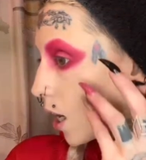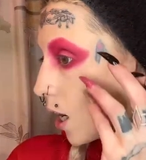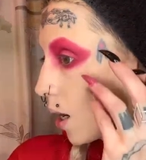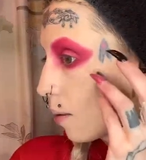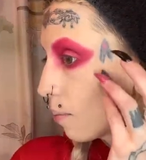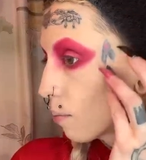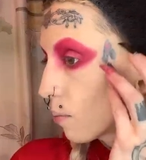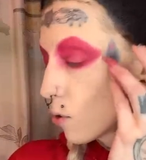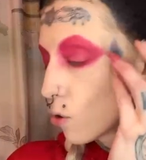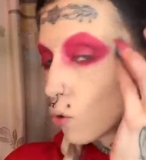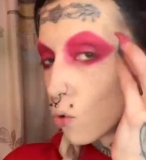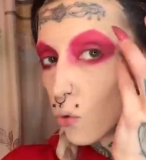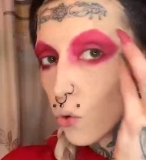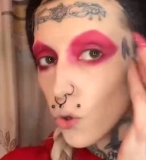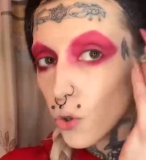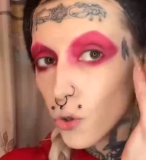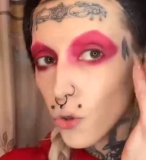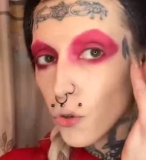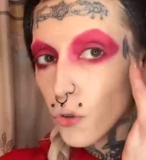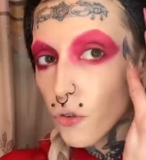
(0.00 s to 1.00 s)
a
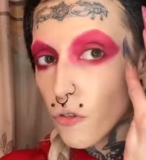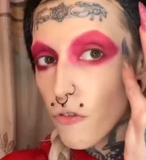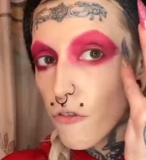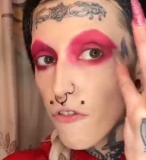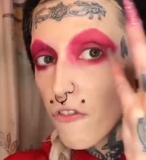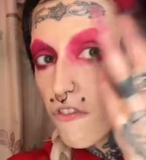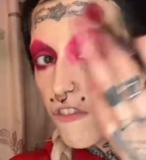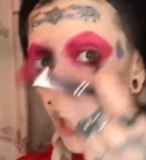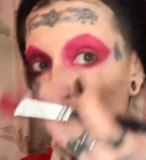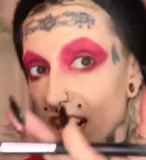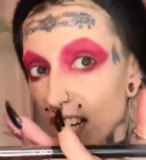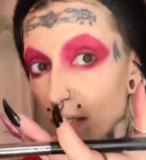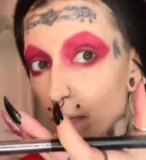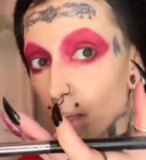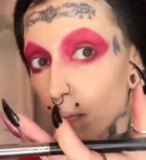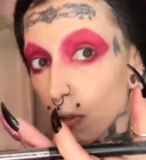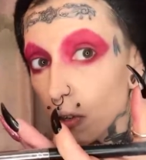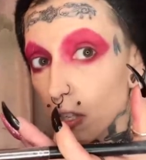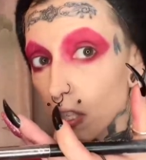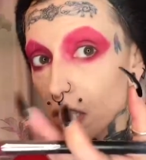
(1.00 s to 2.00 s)
maroon
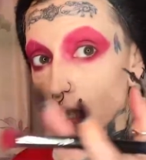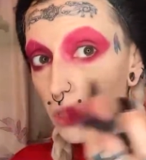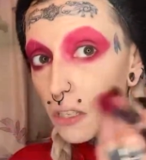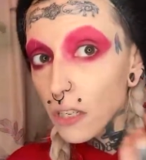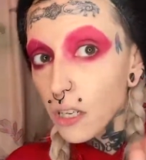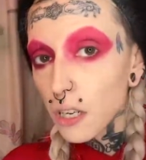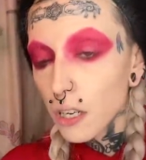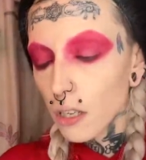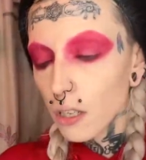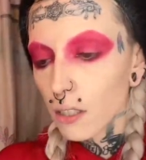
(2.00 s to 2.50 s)
vibrant,